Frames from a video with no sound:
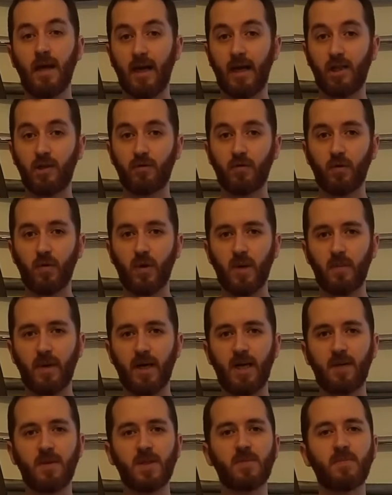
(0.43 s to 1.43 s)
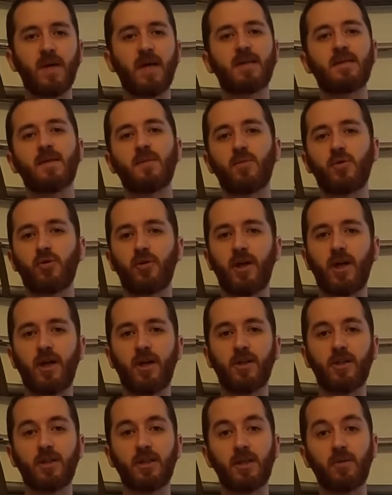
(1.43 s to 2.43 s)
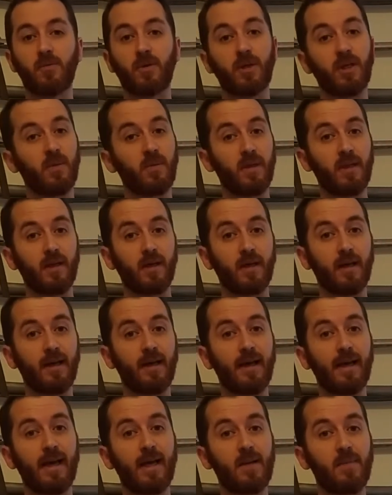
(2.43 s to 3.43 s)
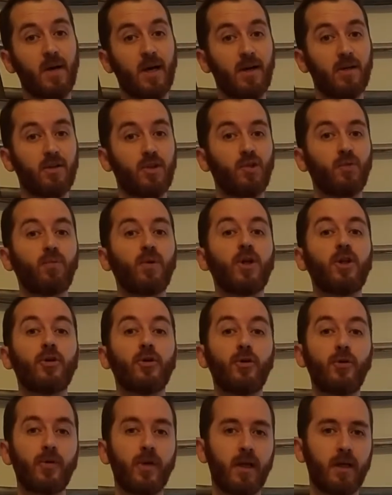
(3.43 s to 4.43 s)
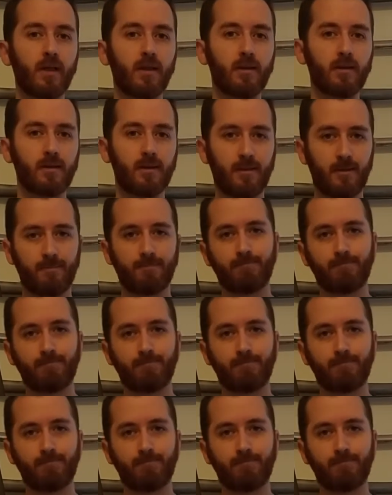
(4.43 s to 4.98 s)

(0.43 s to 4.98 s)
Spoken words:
Hello everyone, my name is Maxim Schunar, and today we're going to be talking again about the Waloon hilt.